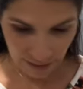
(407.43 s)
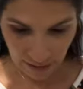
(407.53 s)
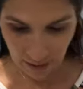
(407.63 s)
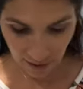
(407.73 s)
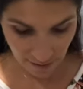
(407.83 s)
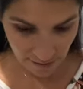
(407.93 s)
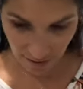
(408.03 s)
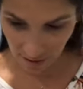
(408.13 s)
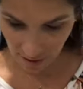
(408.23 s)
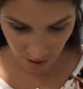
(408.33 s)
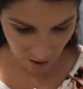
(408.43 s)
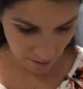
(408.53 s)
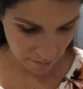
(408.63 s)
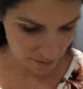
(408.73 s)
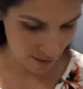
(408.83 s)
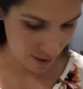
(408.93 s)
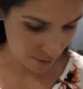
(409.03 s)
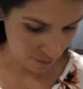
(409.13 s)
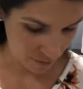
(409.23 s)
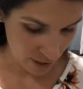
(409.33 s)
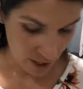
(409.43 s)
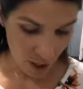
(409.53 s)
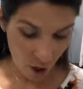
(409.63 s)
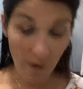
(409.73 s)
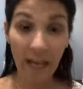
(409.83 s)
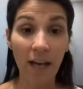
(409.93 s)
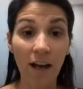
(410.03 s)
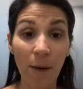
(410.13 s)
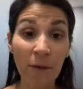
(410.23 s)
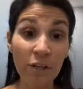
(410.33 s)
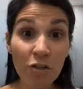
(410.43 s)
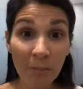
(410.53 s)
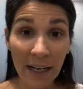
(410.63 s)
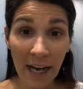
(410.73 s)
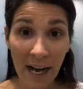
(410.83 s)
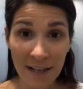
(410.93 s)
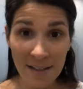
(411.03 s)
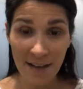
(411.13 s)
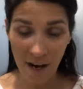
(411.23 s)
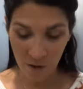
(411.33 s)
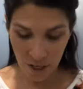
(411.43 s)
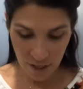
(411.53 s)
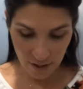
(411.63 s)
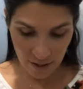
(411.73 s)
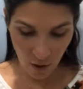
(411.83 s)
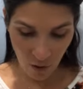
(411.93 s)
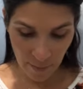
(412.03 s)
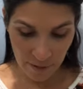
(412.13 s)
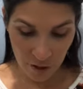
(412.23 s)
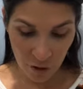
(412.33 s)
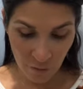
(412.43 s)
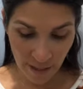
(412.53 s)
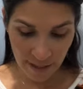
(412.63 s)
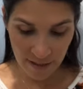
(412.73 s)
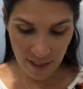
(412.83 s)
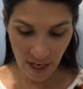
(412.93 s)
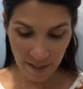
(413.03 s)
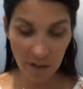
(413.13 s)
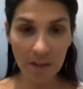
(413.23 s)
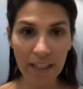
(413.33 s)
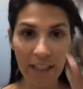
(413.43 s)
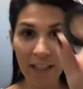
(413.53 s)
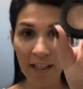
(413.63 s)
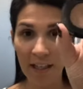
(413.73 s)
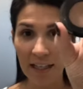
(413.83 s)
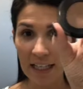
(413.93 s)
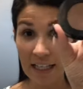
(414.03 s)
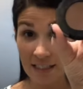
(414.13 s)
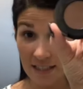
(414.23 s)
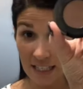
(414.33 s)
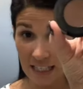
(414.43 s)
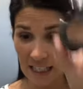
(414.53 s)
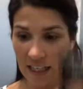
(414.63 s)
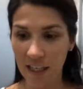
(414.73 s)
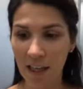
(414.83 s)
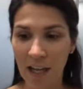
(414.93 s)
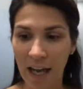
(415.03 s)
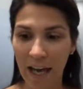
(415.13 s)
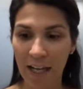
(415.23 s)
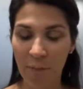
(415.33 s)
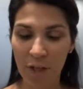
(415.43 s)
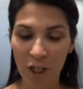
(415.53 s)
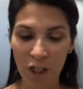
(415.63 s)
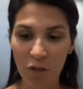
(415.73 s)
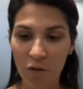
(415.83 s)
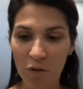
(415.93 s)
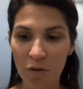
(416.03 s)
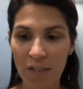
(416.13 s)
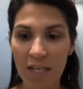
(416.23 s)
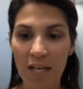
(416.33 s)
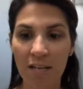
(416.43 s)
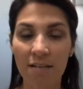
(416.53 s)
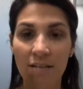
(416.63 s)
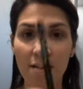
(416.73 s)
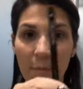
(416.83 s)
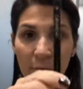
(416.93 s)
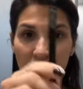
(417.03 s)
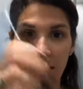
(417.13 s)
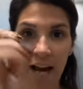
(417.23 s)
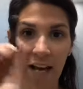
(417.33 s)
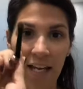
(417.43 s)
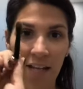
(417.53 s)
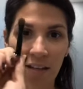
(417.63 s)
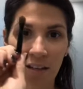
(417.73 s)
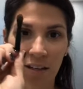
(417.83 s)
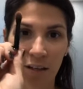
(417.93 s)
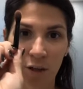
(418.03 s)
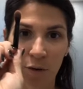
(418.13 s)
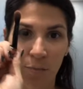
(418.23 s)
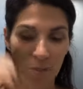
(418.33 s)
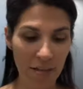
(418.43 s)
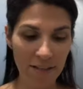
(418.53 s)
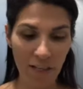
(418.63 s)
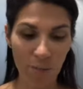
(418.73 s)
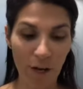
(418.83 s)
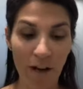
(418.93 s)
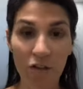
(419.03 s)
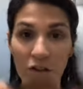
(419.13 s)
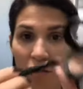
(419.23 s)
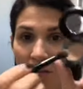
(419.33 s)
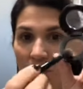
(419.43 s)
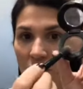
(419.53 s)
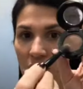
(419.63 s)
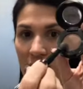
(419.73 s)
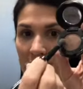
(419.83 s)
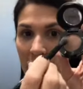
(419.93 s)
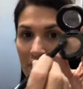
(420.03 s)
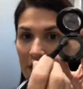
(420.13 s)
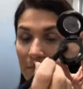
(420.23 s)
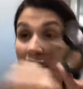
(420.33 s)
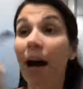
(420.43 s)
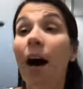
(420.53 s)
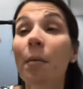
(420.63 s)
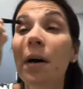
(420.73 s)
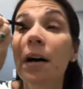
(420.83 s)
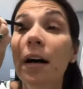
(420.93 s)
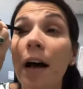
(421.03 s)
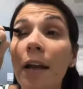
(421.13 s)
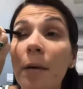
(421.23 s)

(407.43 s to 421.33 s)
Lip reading: he is singing to himself. Okay, I'm gonna do my eyes now. So I'm gonna do my entire lid in Tiki, and I'm gonna use this number 9 blending brush. So I'm just gonna dab, dab, dab, and